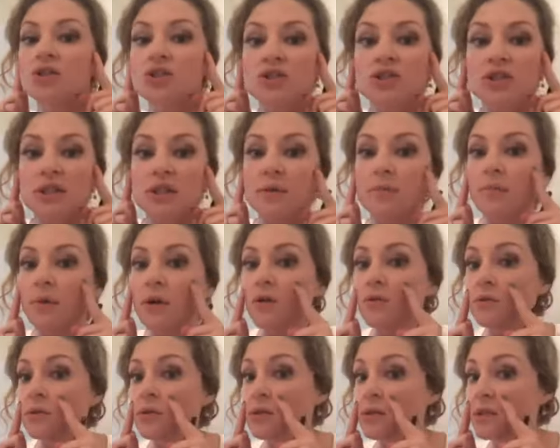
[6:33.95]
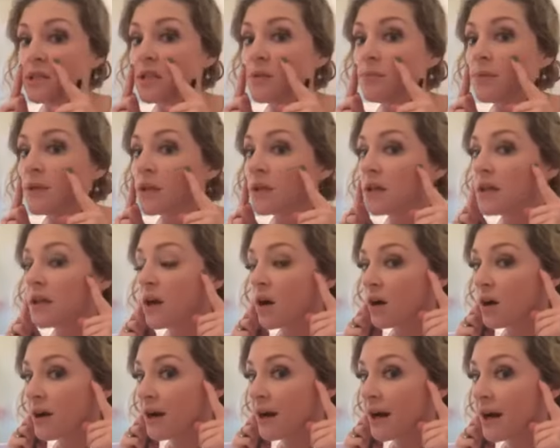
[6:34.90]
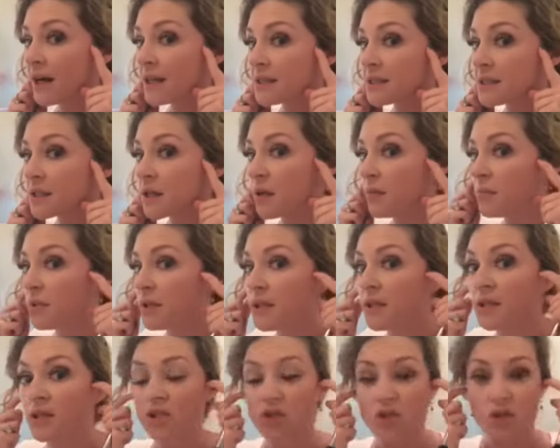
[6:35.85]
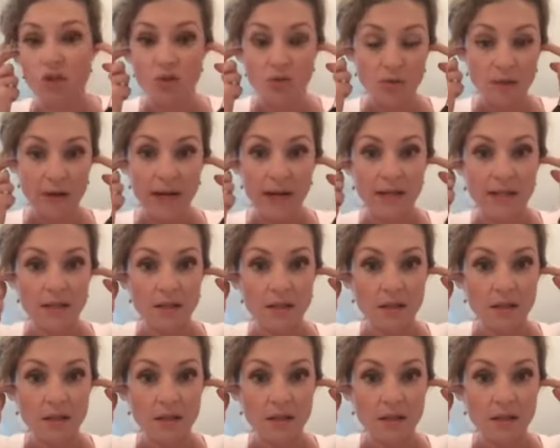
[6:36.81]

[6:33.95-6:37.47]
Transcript: Cheekbones typically are not completely straight.